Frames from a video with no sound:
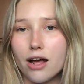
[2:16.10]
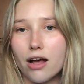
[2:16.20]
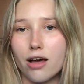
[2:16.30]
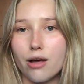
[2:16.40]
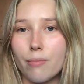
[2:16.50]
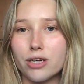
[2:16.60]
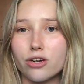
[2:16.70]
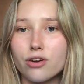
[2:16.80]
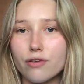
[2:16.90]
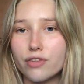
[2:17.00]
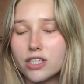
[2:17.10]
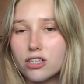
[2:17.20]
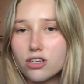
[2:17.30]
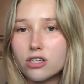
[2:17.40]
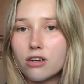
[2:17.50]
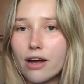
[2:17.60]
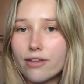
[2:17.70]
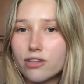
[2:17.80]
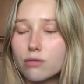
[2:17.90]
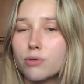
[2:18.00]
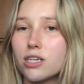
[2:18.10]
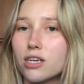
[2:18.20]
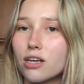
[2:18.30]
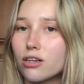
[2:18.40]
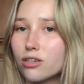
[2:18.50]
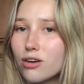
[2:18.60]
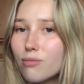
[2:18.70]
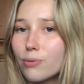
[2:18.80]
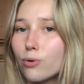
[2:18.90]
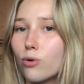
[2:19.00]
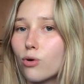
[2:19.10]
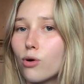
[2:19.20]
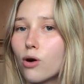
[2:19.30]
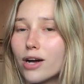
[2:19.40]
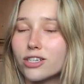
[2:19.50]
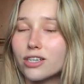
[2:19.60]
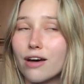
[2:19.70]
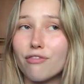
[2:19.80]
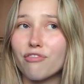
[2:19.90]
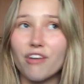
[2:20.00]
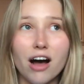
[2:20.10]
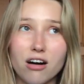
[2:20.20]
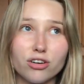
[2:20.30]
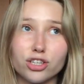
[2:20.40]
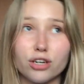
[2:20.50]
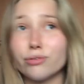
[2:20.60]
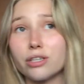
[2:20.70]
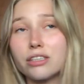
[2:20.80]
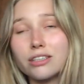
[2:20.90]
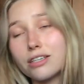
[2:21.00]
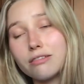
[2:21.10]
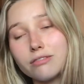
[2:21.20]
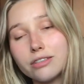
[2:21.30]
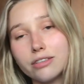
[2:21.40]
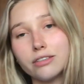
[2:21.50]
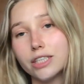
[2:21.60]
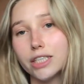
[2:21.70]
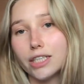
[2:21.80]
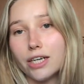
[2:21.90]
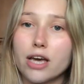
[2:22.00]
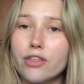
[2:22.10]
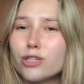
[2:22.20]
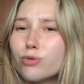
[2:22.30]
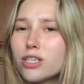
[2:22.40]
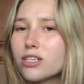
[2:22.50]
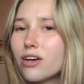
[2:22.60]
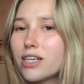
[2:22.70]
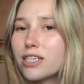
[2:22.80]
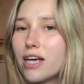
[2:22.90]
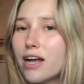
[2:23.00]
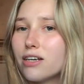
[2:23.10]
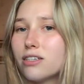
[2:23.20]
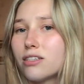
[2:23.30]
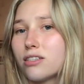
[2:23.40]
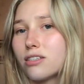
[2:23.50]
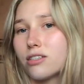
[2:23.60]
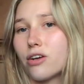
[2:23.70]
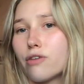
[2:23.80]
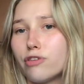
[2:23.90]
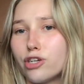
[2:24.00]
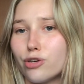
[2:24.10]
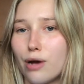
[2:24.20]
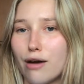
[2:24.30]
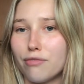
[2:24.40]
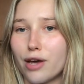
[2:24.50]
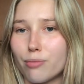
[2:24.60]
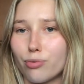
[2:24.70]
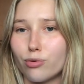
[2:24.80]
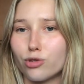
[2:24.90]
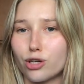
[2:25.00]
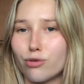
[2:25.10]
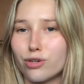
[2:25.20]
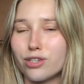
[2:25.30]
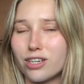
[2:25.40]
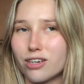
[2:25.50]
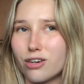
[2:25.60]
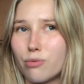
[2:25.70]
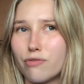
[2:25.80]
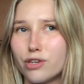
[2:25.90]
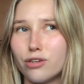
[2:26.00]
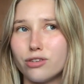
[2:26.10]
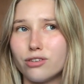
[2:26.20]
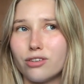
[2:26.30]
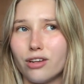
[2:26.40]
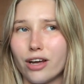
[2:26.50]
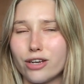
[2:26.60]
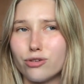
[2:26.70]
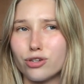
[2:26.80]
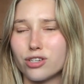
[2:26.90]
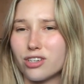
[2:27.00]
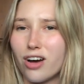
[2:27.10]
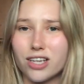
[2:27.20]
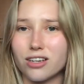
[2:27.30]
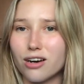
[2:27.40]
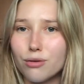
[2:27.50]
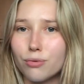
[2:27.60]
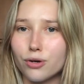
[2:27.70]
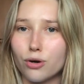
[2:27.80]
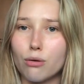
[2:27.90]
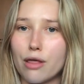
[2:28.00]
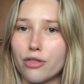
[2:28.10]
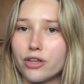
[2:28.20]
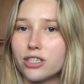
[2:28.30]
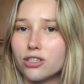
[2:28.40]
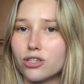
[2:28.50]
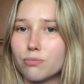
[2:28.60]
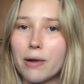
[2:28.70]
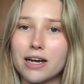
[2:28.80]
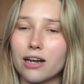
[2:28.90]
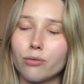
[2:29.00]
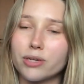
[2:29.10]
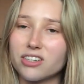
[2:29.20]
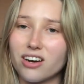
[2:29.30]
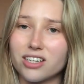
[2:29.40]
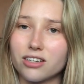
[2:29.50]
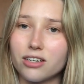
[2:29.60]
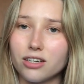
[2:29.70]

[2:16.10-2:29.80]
Um, I don't know if this is just like this particular top or I just have fat ass shoulders. I don't know. Yeah, this was a size 10. So if you do have like broad shoulders, I don't know whether you'd like you should size up or whether this is just made a little bit tighter.